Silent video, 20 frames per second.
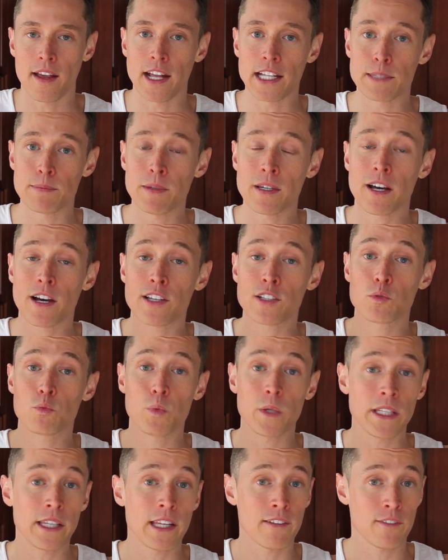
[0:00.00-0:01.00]
It's because
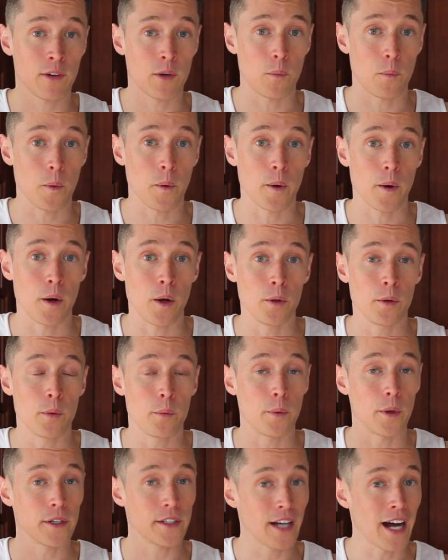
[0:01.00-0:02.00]
we live in a
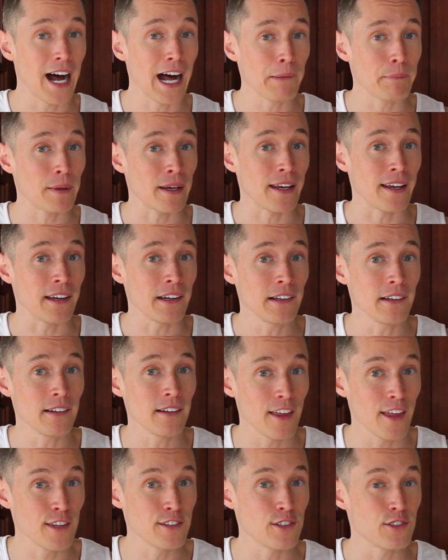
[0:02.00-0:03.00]
world where topping
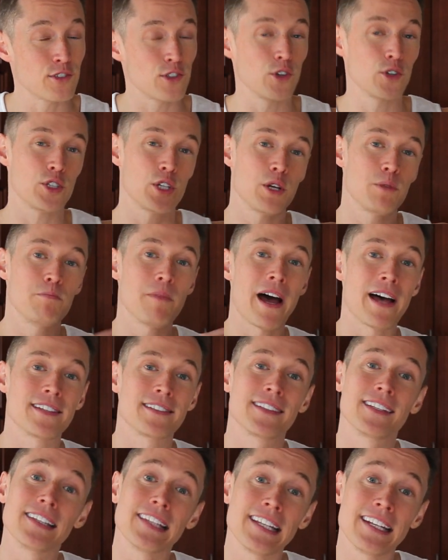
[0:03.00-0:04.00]
is associated with
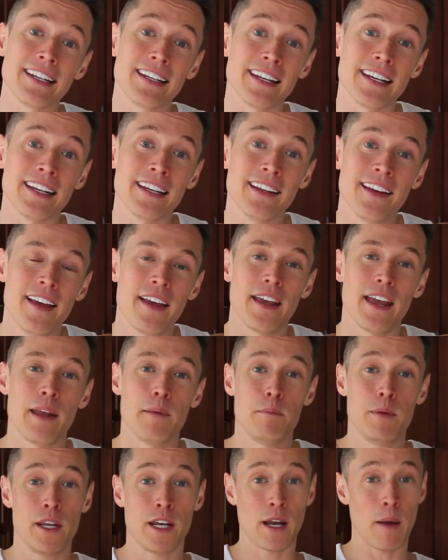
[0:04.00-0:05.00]
masculinity,
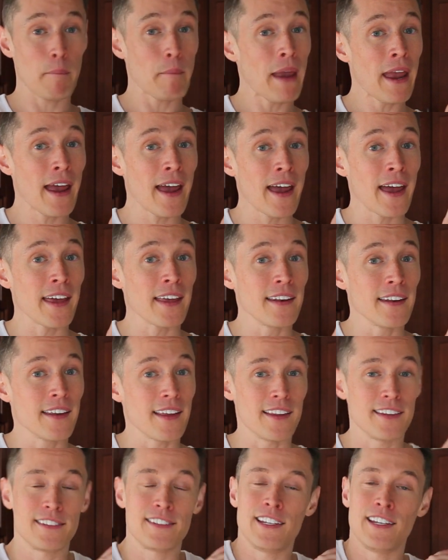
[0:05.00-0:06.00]
and being a man
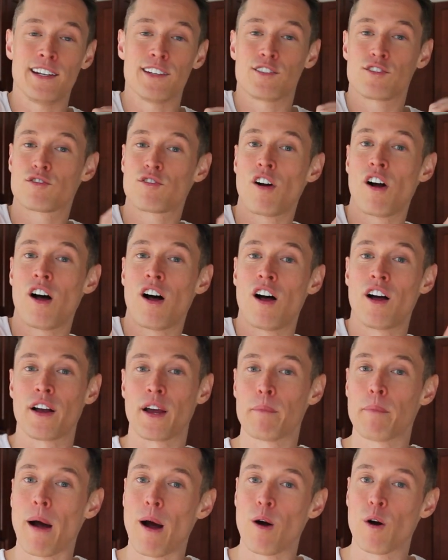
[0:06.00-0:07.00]
is seen as
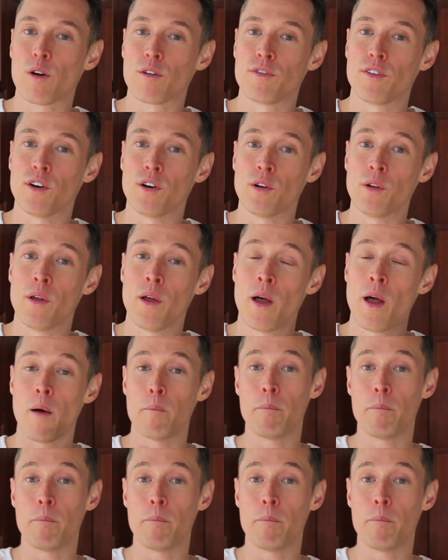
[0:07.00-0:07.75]
strong and powerful,